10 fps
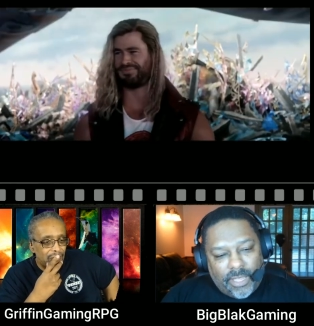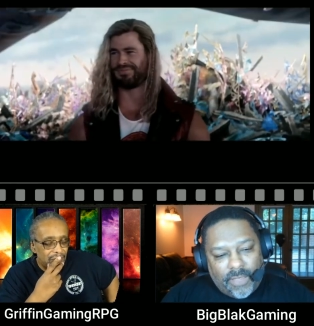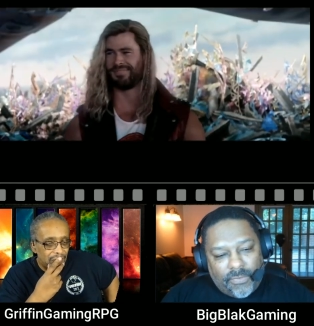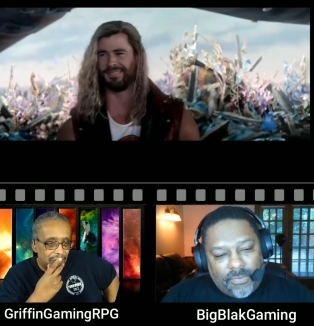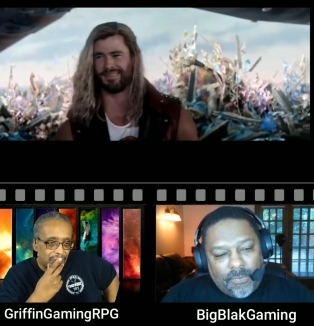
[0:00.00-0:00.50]

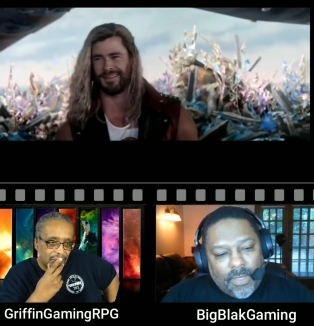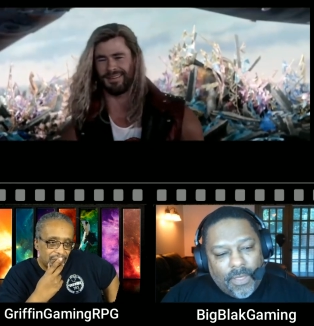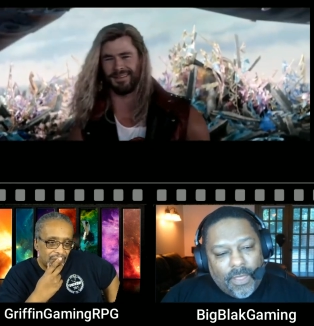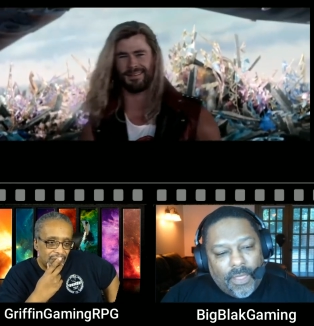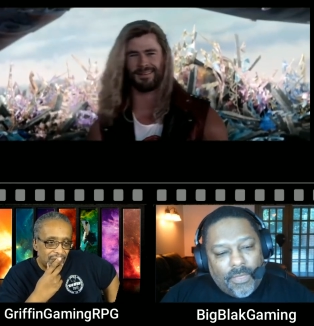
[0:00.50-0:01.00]
Speaker 1: if
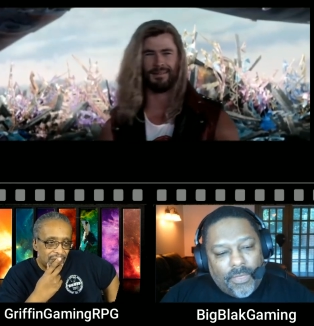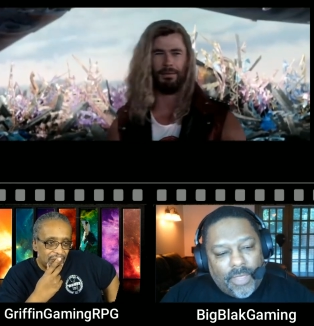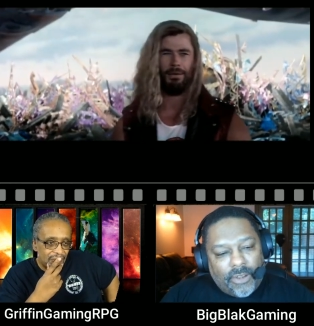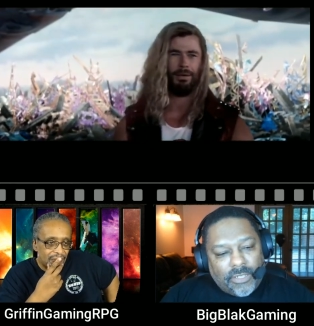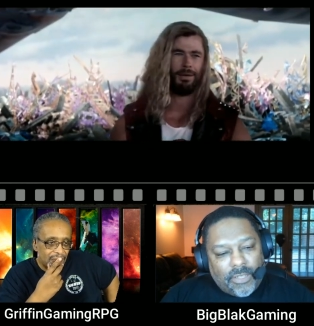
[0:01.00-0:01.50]

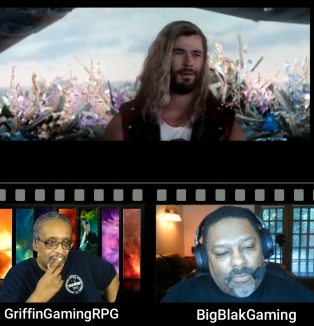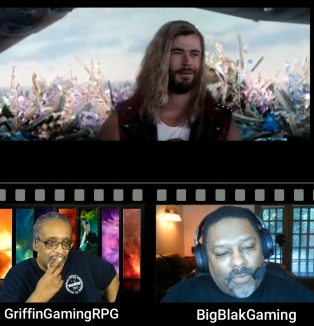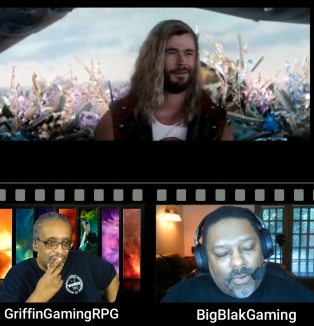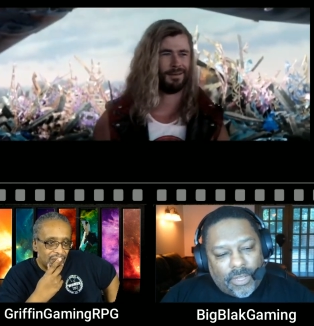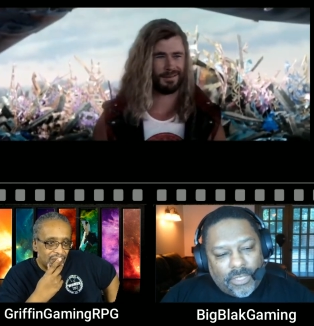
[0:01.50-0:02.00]
there's a
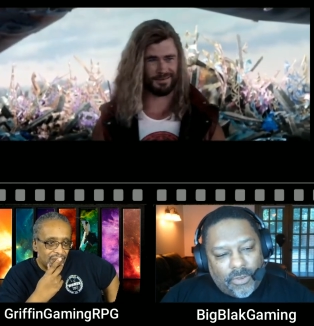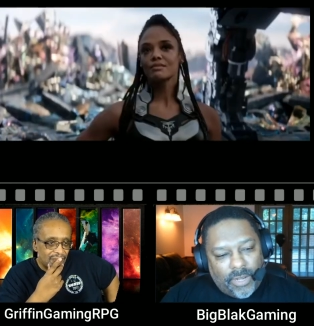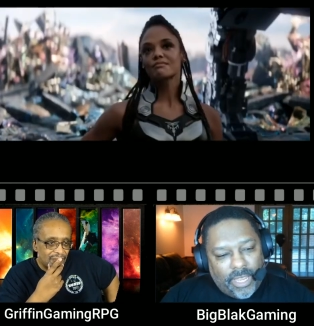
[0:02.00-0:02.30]
focus on